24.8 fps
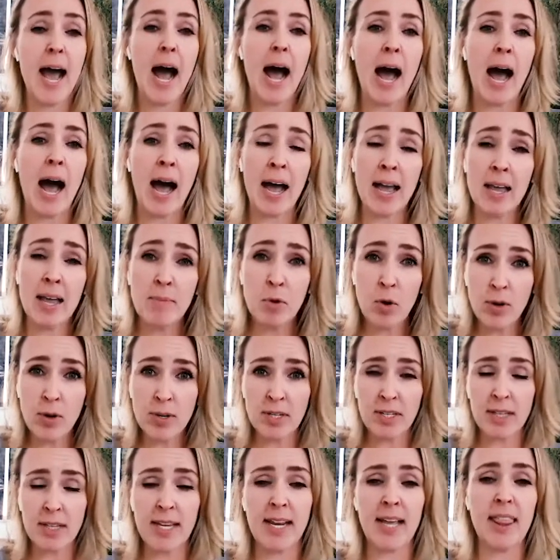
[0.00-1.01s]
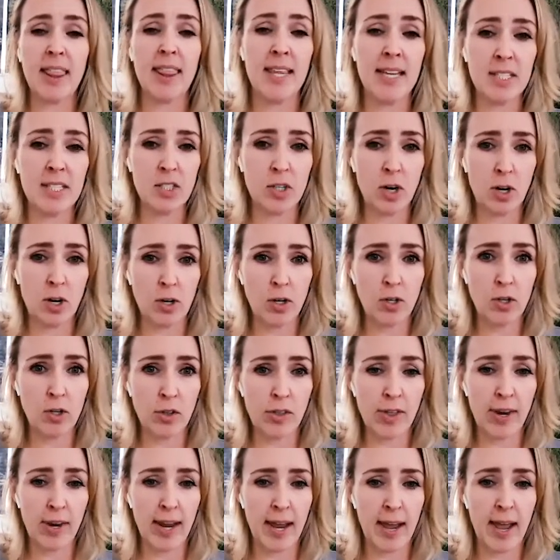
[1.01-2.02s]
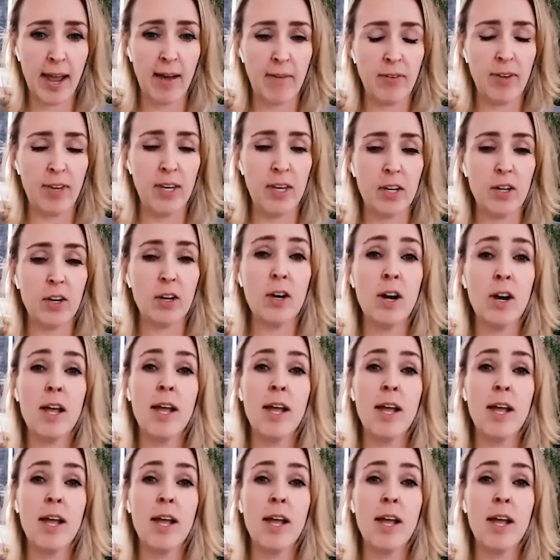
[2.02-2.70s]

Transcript: I am going to link this article that I have here